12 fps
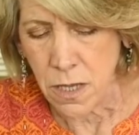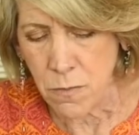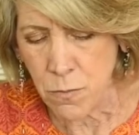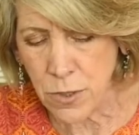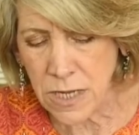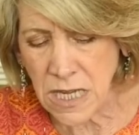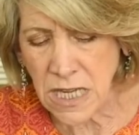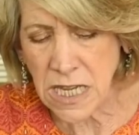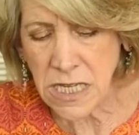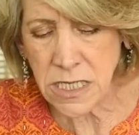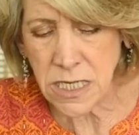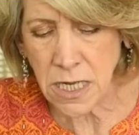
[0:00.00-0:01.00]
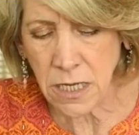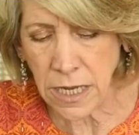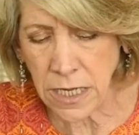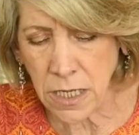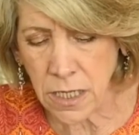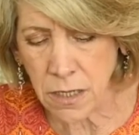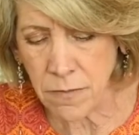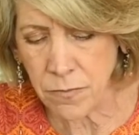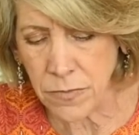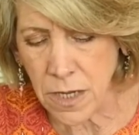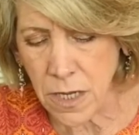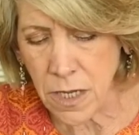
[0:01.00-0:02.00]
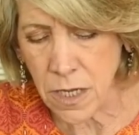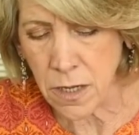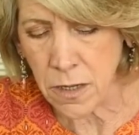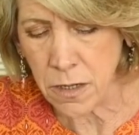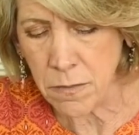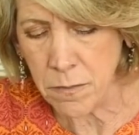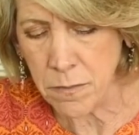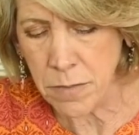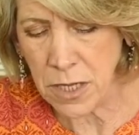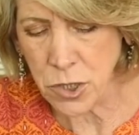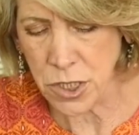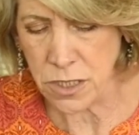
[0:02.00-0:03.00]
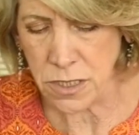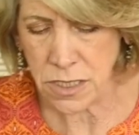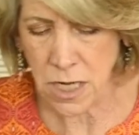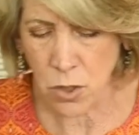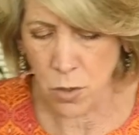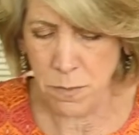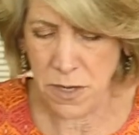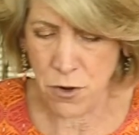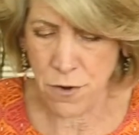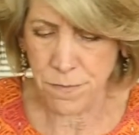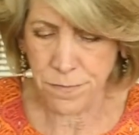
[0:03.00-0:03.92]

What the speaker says: pretty yeasty like a Belgian style beer.